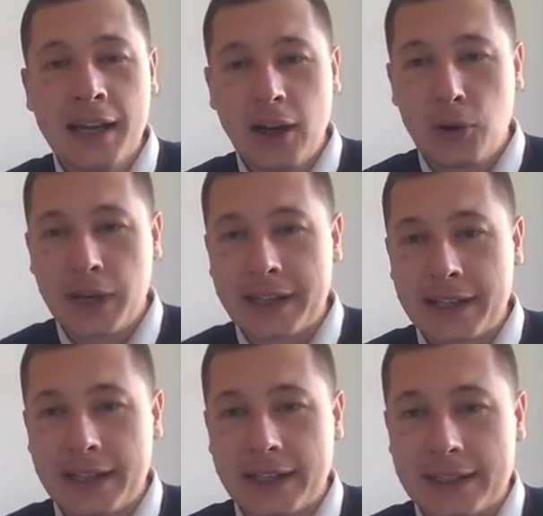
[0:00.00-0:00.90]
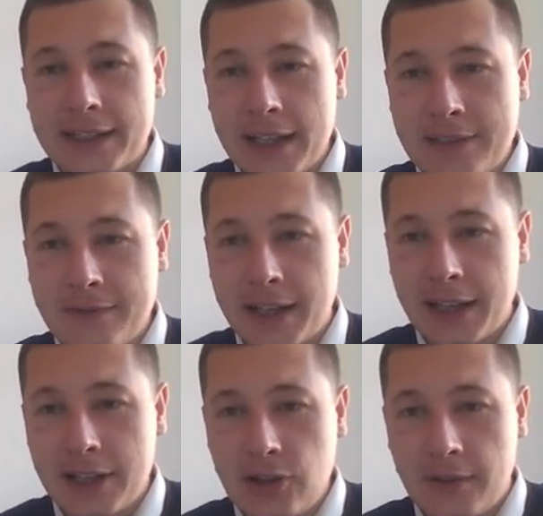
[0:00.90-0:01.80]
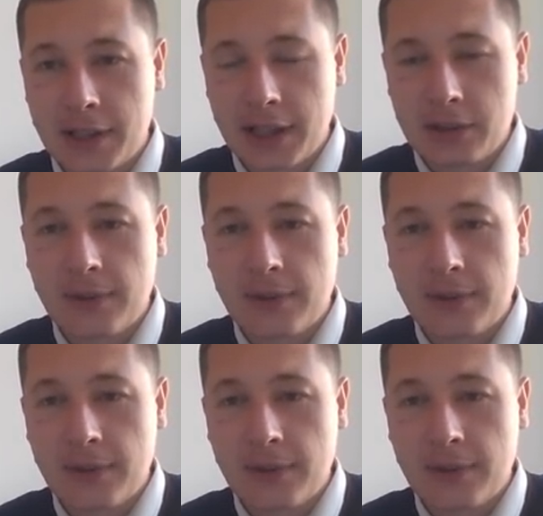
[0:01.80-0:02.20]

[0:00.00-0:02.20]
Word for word: Okay, the next variation after knight to